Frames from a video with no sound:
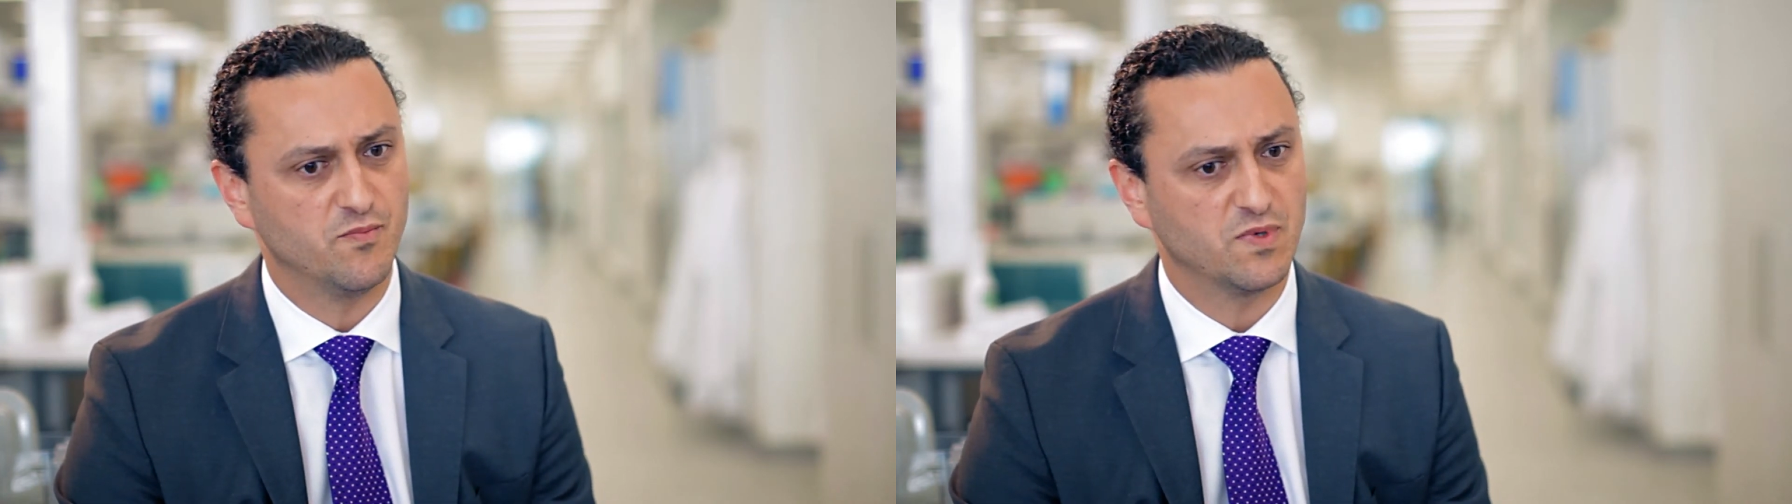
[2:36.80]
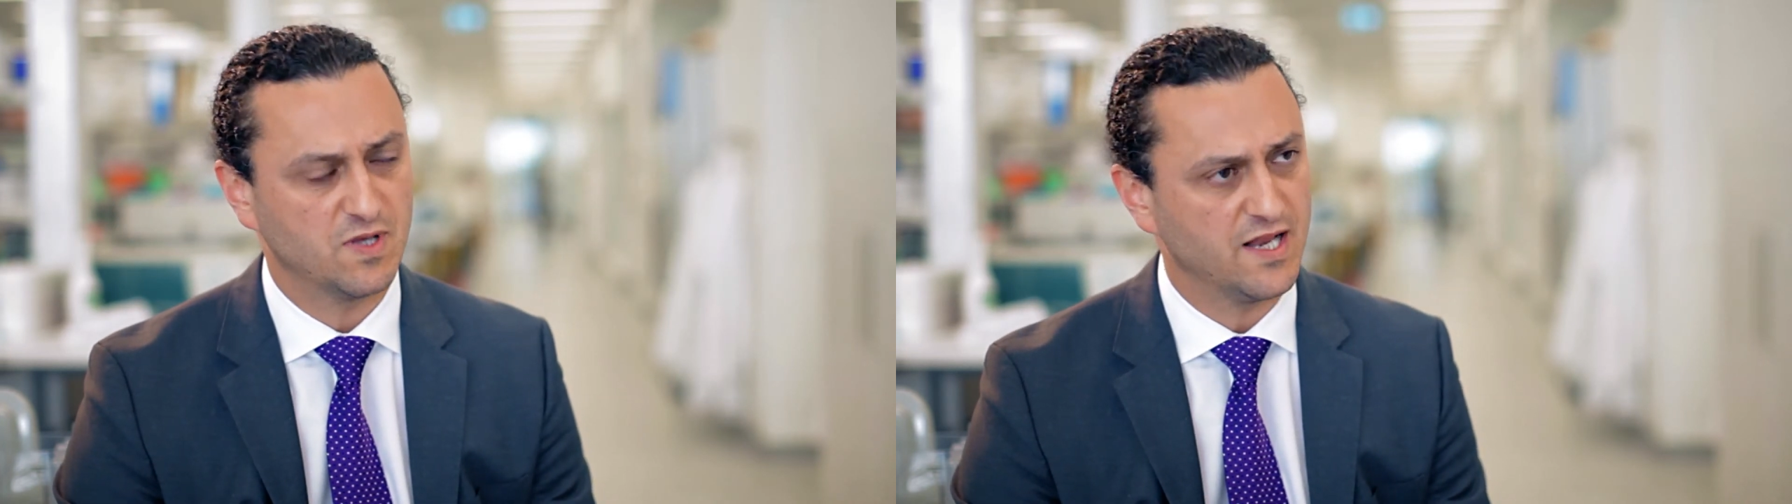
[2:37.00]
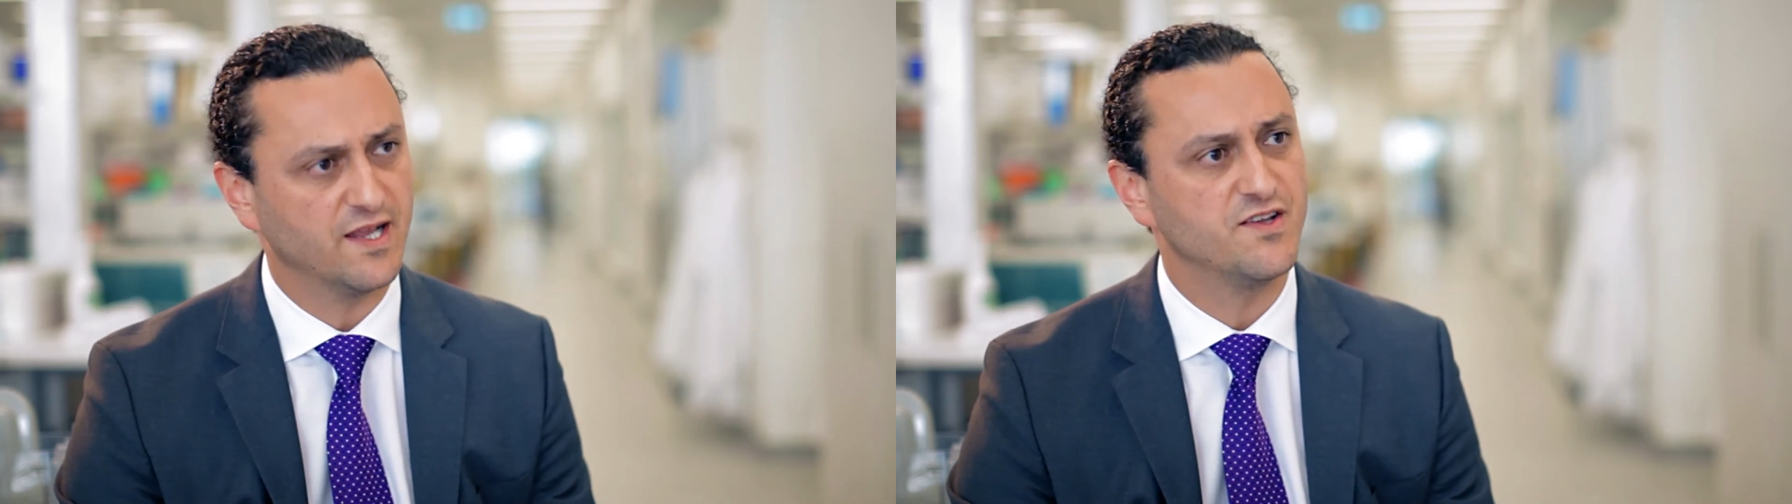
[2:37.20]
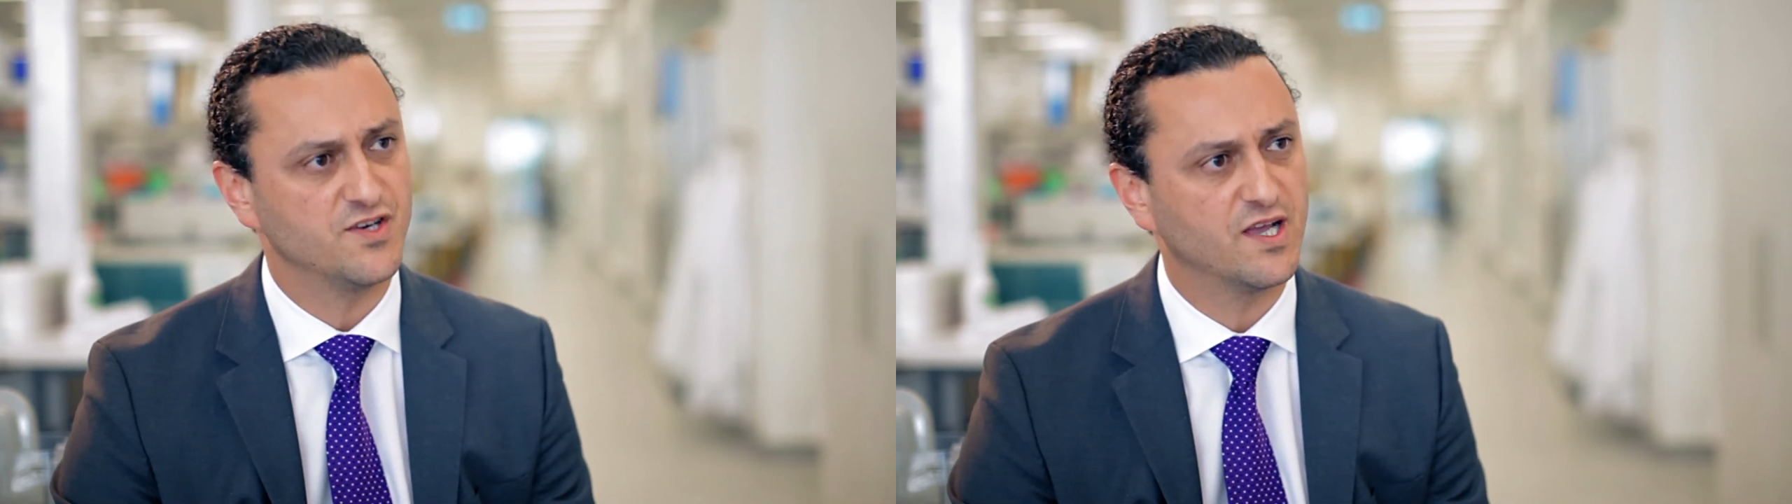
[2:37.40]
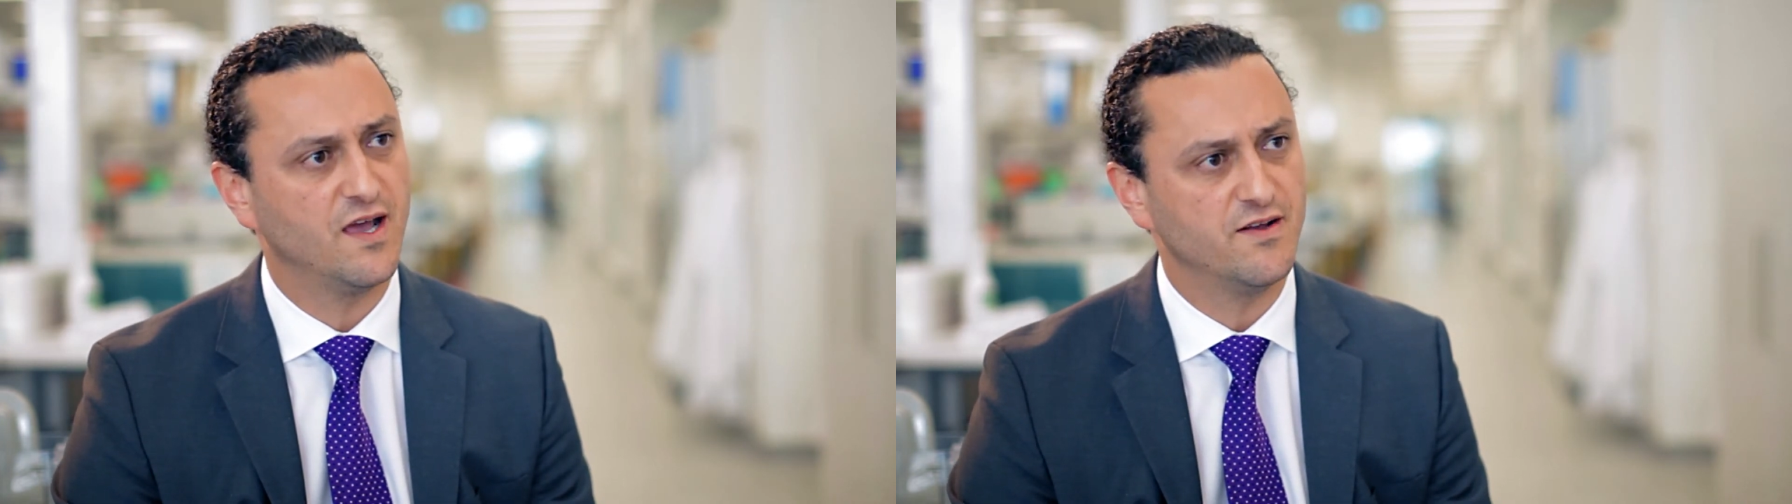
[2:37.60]
getting
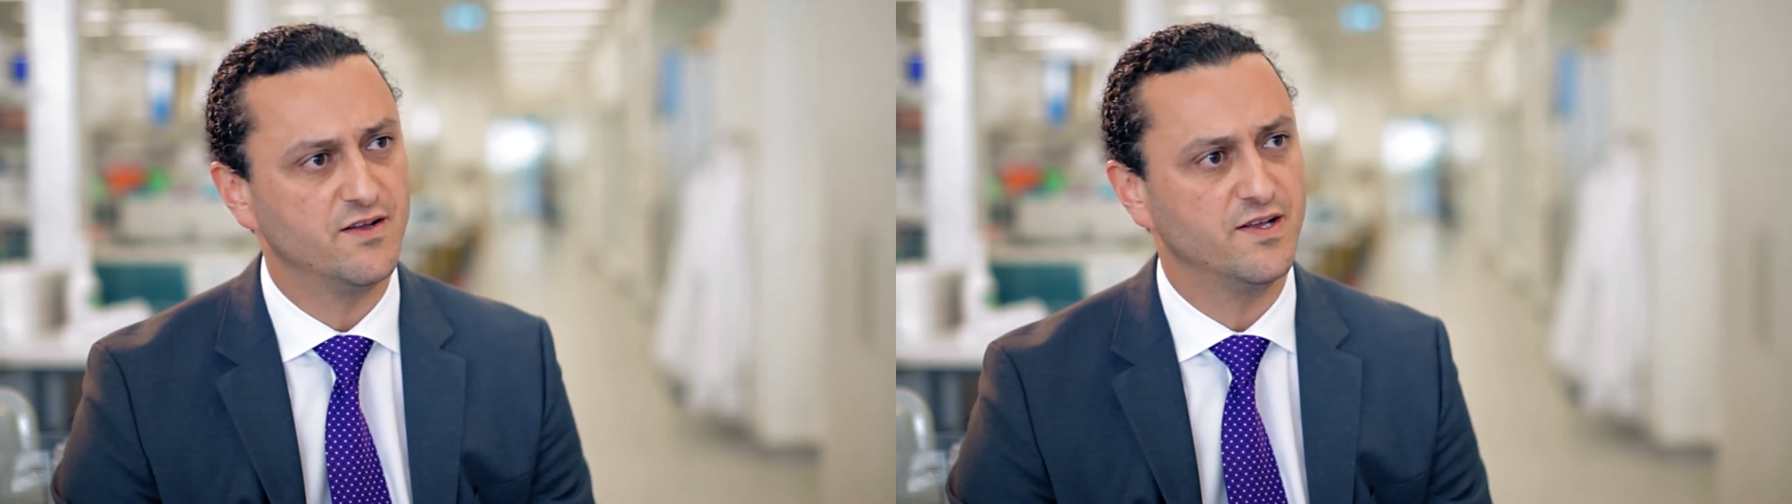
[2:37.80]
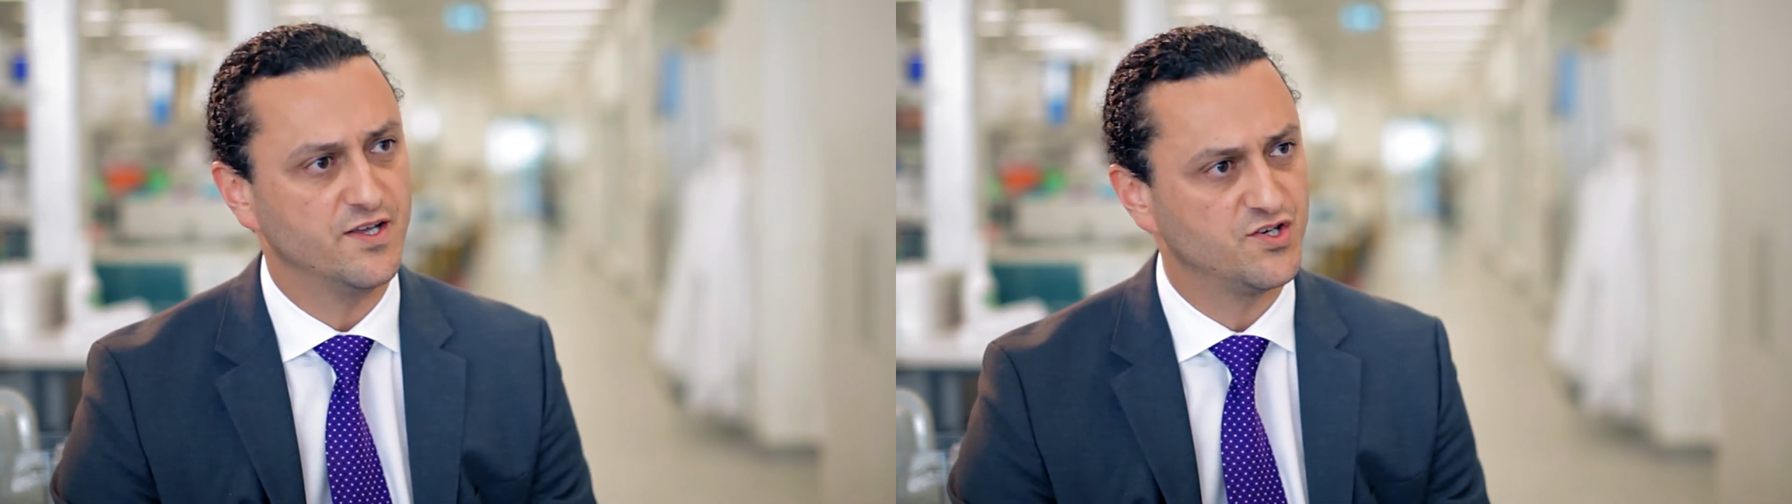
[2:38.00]
educated and